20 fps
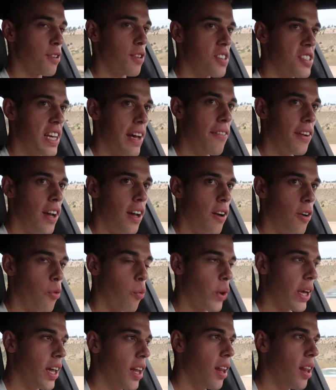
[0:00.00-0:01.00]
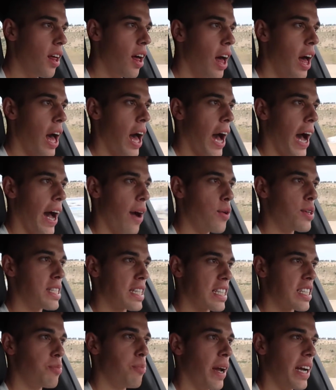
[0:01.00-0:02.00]
For 700 wheel, I was
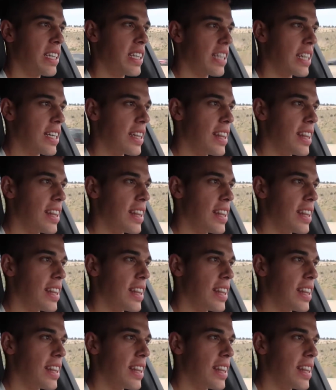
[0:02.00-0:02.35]
expecting